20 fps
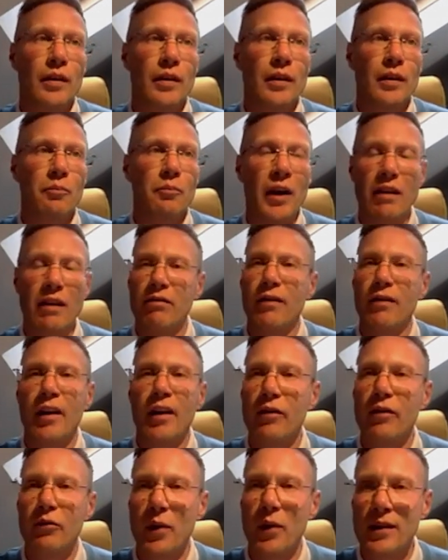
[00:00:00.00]
make
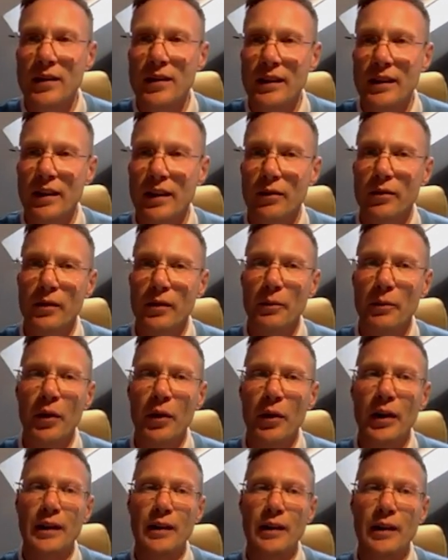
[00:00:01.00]
fun of myself,
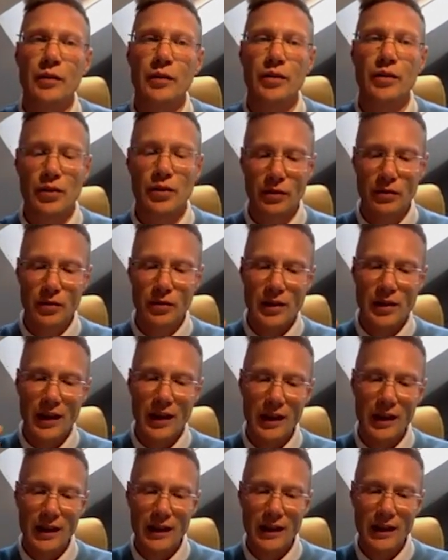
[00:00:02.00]
but to
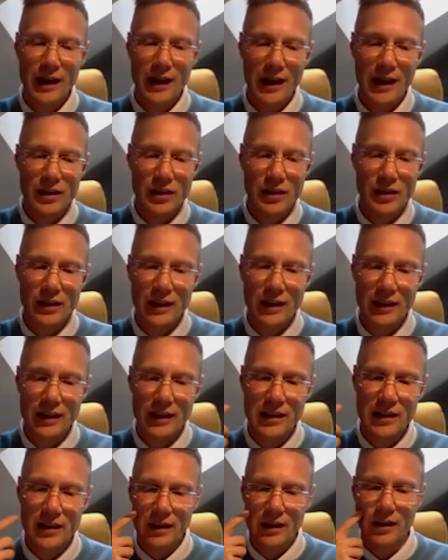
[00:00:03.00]
say that actually it
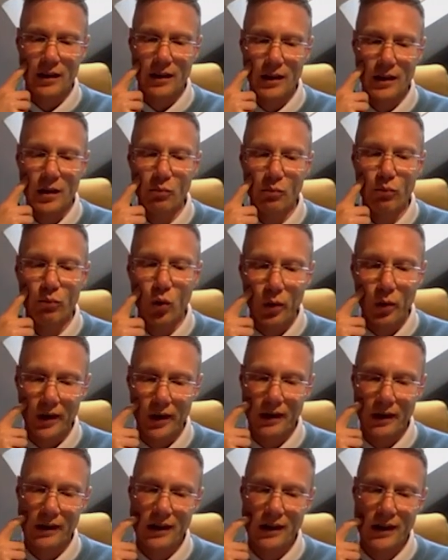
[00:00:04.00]
is
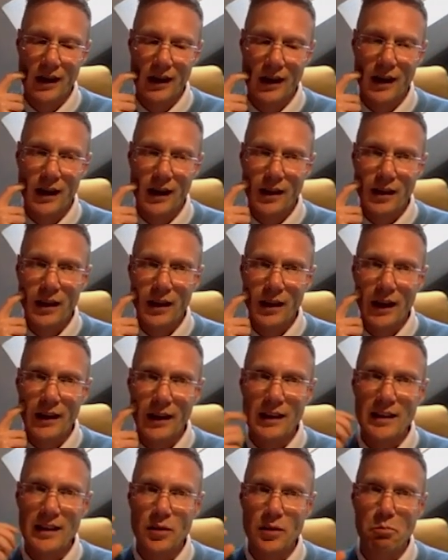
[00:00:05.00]
important
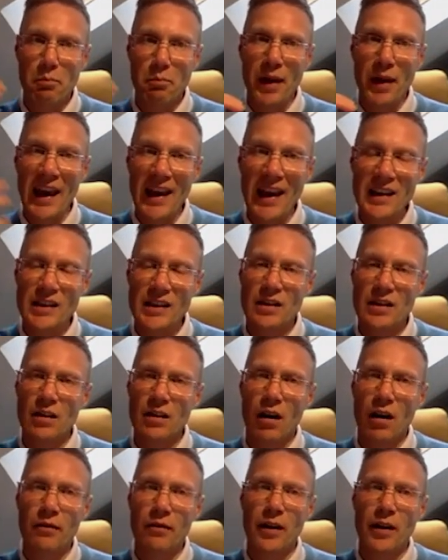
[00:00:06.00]
that this pace
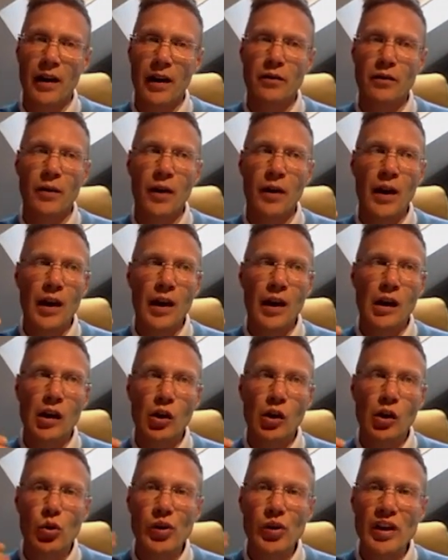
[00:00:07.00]
of kind of
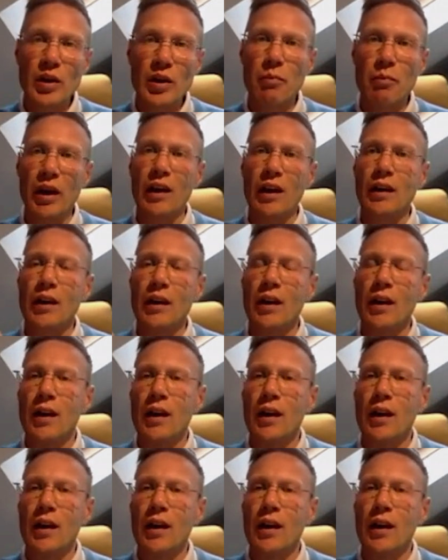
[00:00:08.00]
creeping